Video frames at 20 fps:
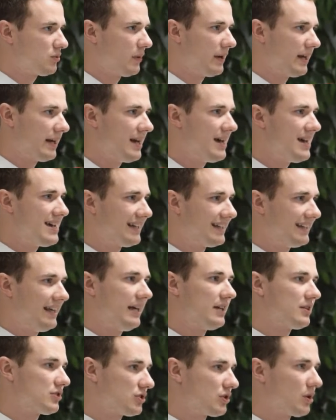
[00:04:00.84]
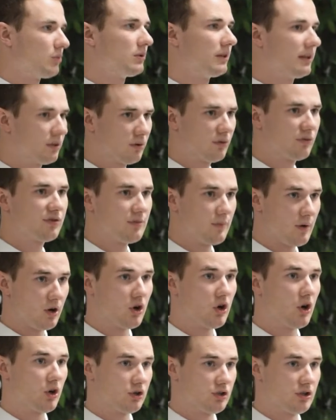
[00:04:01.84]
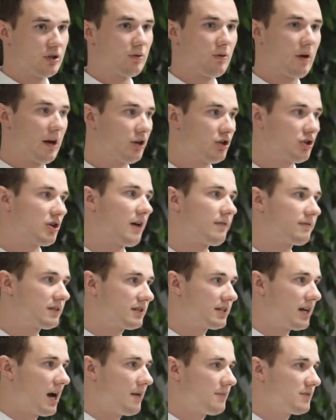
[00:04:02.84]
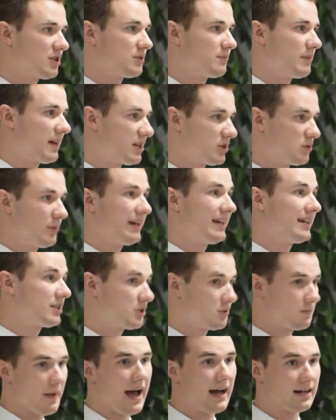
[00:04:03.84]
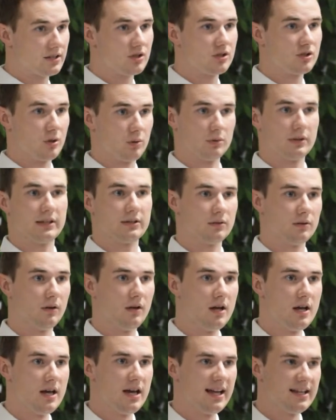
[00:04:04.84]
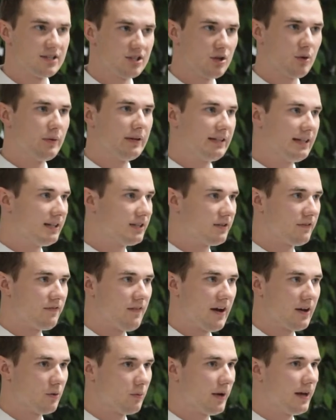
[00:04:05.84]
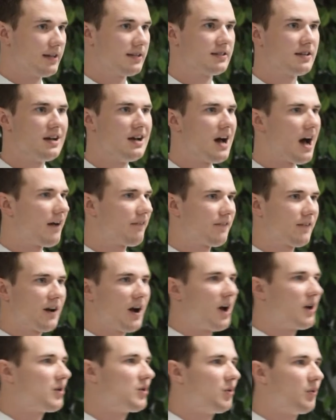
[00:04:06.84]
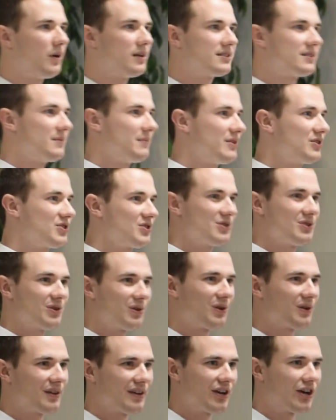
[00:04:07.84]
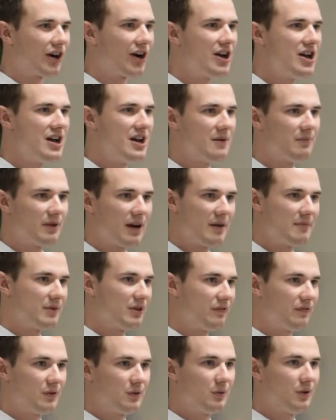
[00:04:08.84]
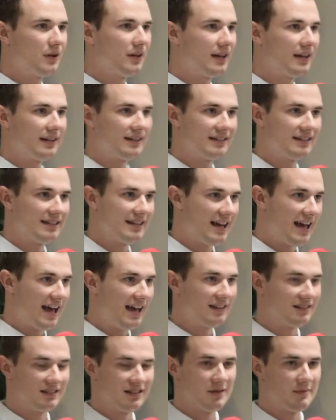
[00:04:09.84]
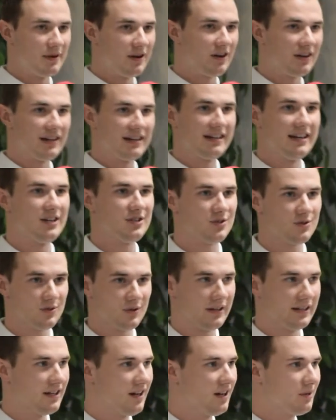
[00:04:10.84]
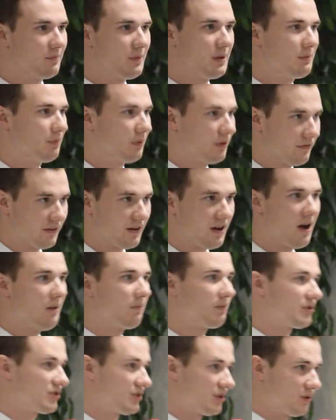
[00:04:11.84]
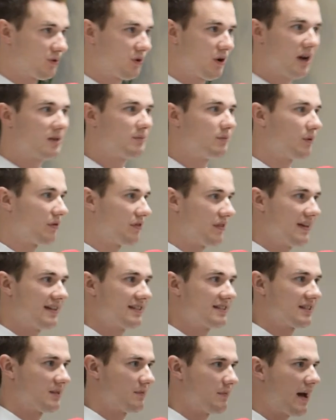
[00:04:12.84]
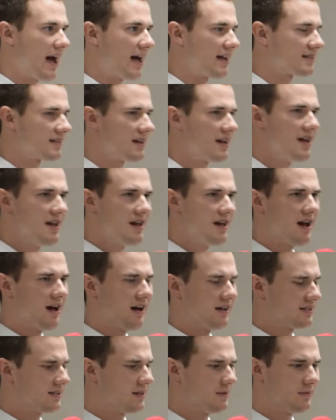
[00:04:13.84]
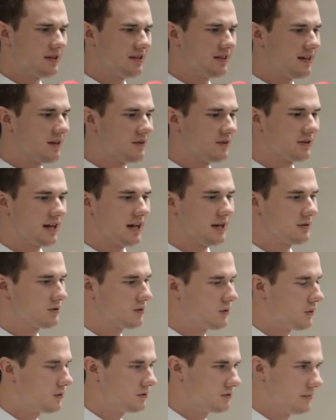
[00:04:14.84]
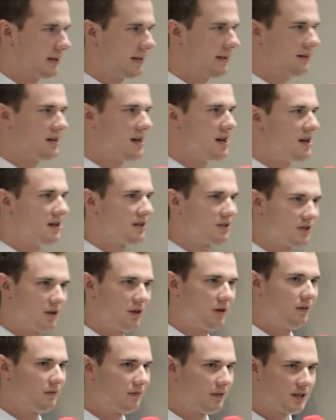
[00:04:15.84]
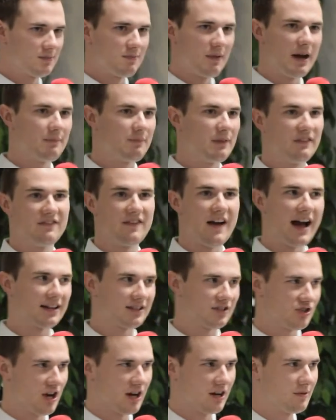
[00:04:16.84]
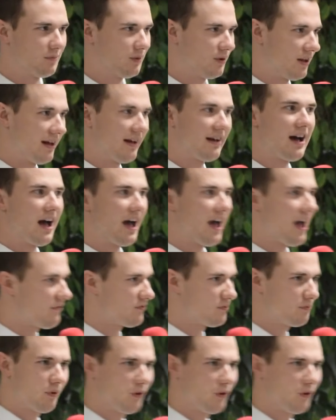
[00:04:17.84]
we get so little from our current generation oftentimes is because we expect so little. And so we need to find ways. I forgot who it was that mentioned it earlier, but I mean, if you look at American history, young people have accomplished incredible things in the past. Somebody the other day told me, so this might be fact checkable, I haven't